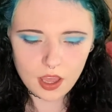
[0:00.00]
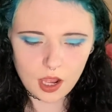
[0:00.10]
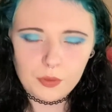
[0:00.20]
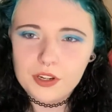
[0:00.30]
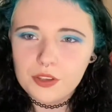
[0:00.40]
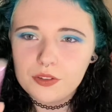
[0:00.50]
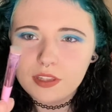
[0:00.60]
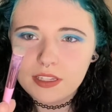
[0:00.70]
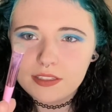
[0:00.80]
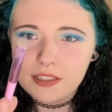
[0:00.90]
I want to use
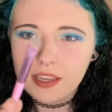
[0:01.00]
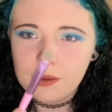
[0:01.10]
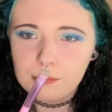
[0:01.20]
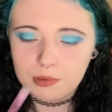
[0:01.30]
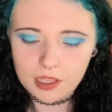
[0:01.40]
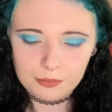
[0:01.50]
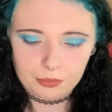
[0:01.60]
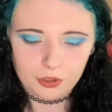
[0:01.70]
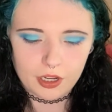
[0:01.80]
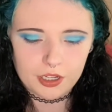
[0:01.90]
that same blunt
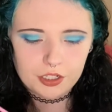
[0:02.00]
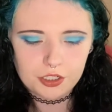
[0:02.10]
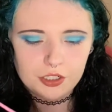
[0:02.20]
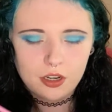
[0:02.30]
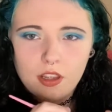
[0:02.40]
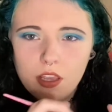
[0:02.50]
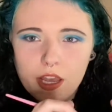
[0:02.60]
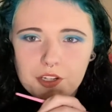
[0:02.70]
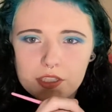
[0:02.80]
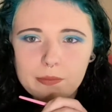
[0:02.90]
brush
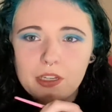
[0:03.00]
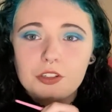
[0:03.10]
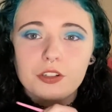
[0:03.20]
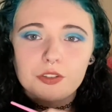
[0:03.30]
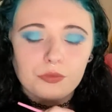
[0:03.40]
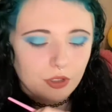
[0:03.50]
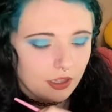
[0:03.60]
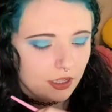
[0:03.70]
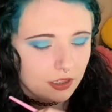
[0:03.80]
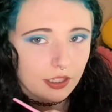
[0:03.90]
and just make sure it's
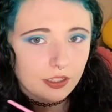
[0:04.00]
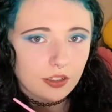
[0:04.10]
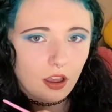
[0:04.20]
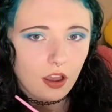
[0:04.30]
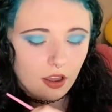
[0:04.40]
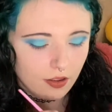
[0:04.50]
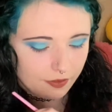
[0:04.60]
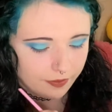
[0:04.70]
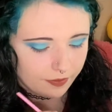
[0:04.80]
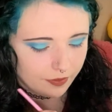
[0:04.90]
really cleaned off.